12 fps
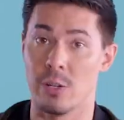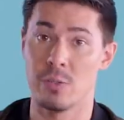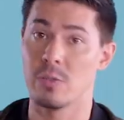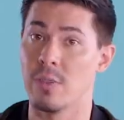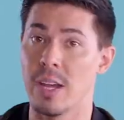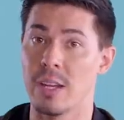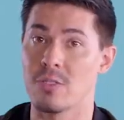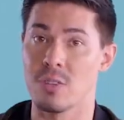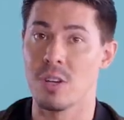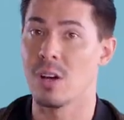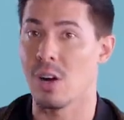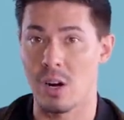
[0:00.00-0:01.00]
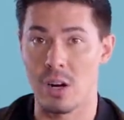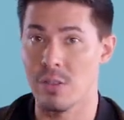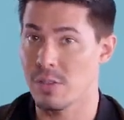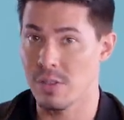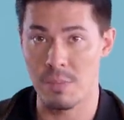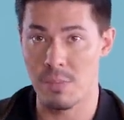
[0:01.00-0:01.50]
close range
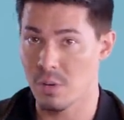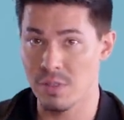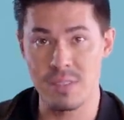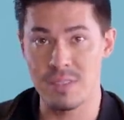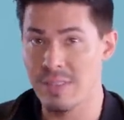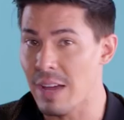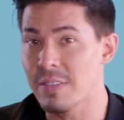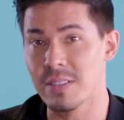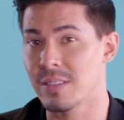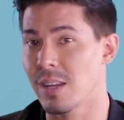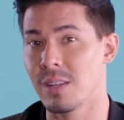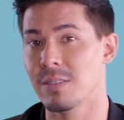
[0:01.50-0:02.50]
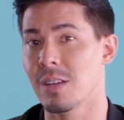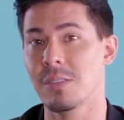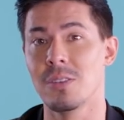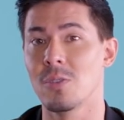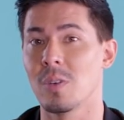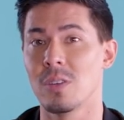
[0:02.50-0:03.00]
are the most devastating thing
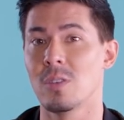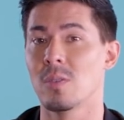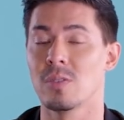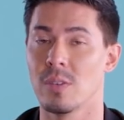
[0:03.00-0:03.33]
that you can use.